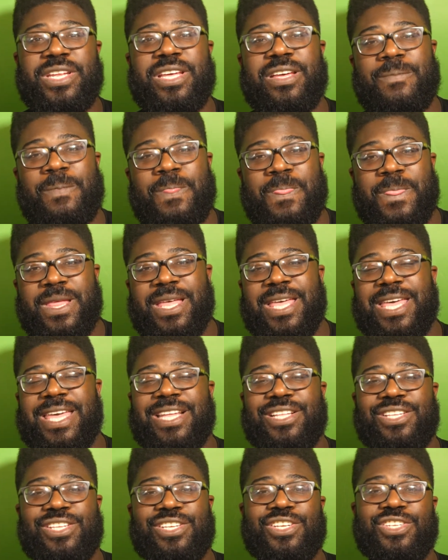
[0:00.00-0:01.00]
it
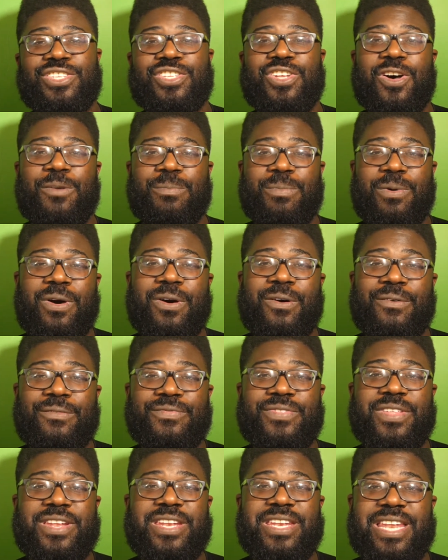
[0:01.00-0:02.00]
into the top
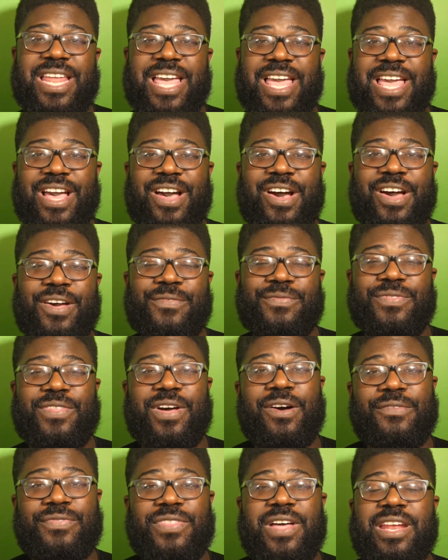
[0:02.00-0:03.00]
of the net, off
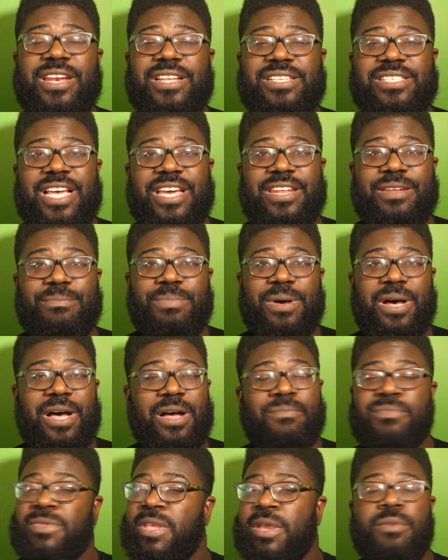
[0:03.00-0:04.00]
the underside of the
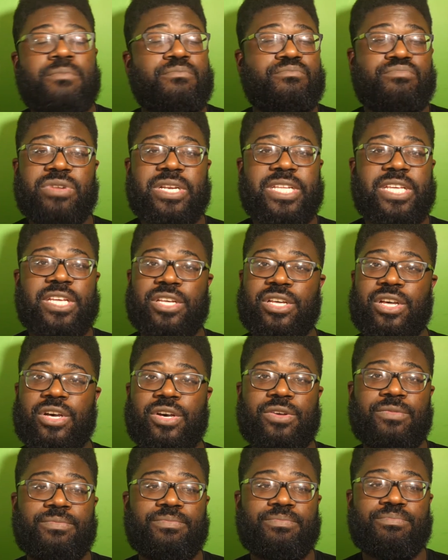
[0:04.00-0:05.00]
bar. Brilliant
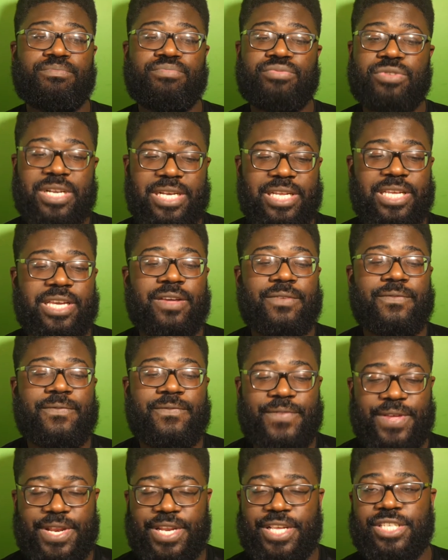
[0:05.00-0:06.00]
goal, brilliant
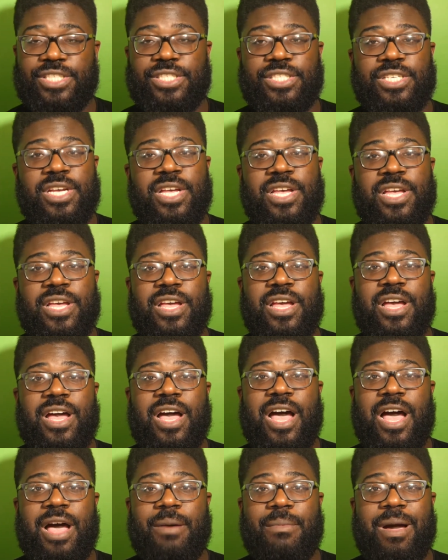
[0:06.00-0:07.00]
finish,
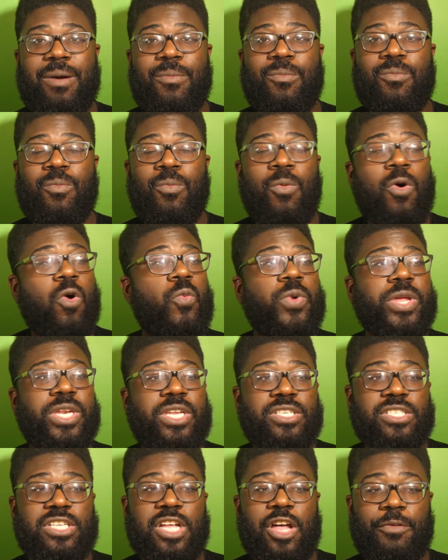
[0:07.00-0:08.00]
and what we
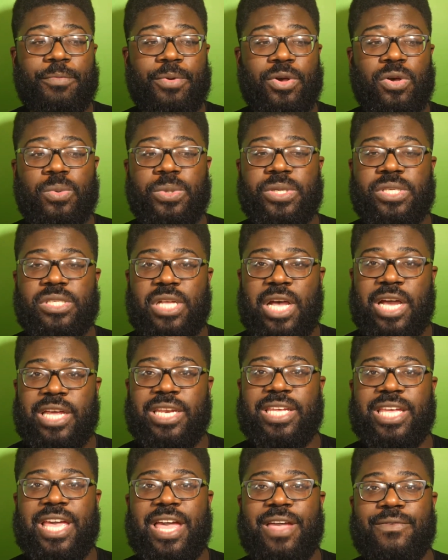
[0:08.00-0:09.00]
deserve, because we started
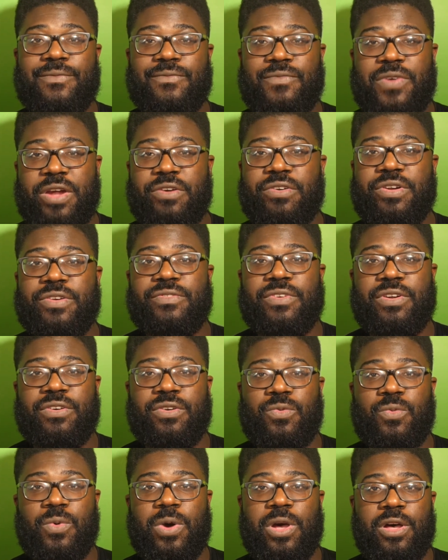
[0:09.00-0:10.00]
the game very, very
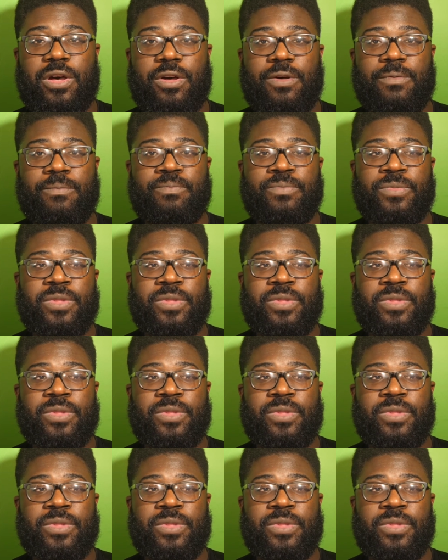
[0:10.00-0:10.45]
well.